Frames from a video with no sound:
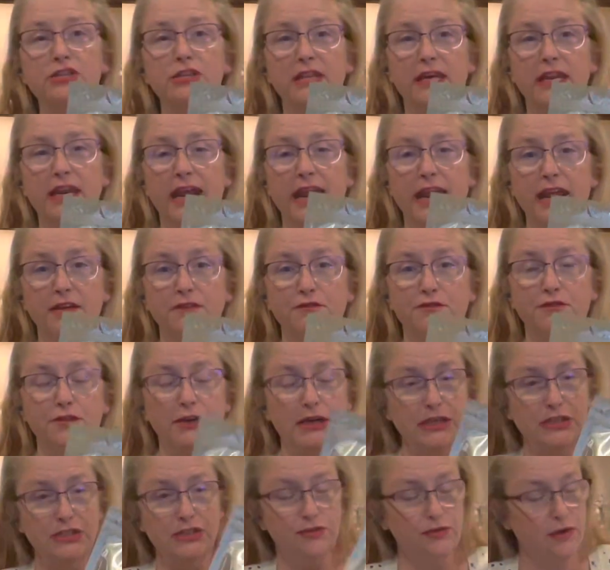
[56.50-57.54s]
that I had
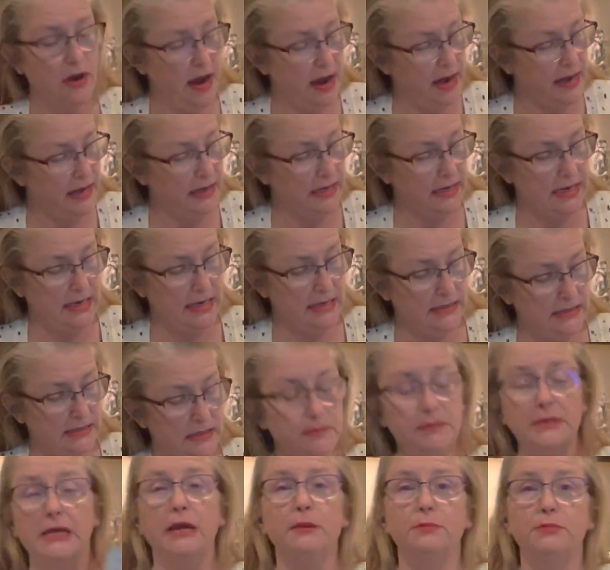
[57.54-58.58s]
freeze dried in
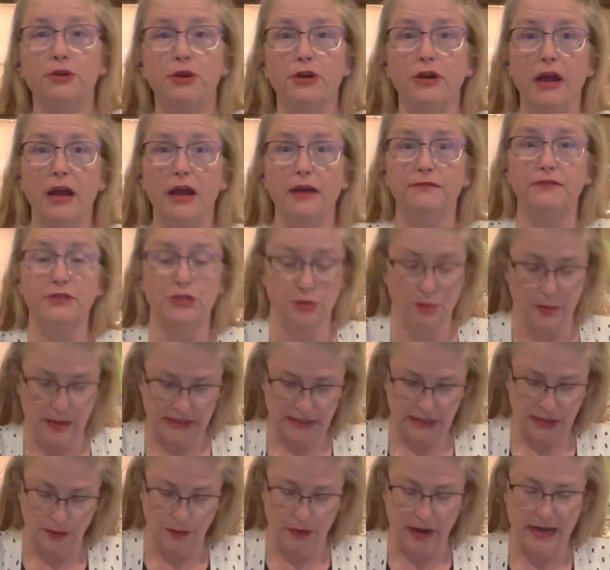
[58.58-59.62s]
September of
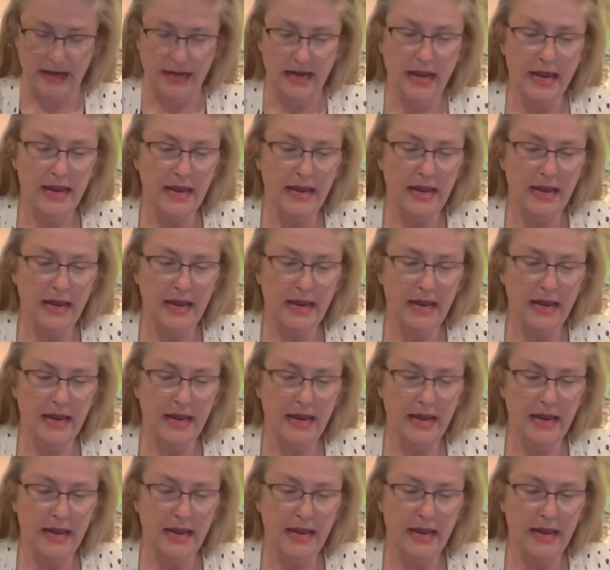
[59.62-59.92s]
21.